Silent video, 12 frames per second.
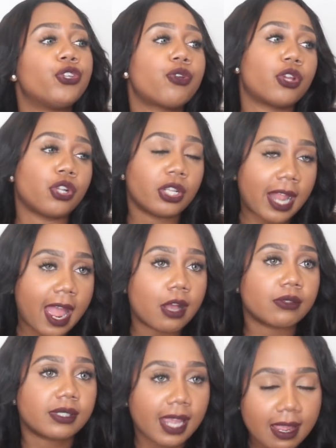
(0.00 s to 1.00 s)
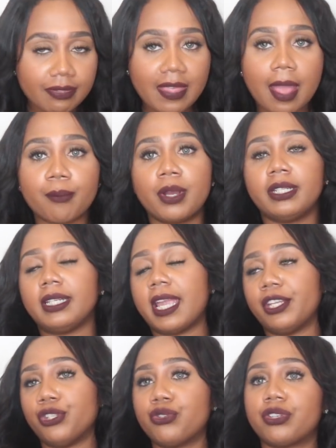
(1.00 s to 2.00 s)
you could now take that
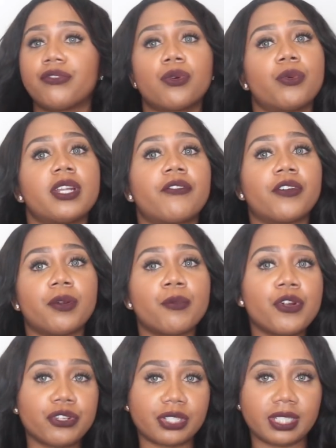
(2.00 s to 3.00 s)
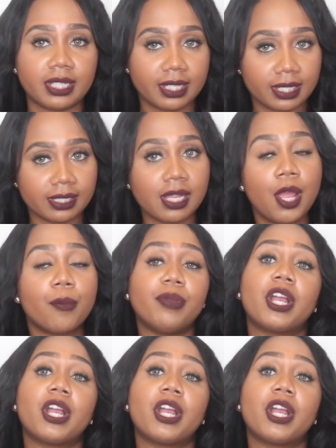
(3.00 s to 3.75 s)
money and use it for whatever emergency it is,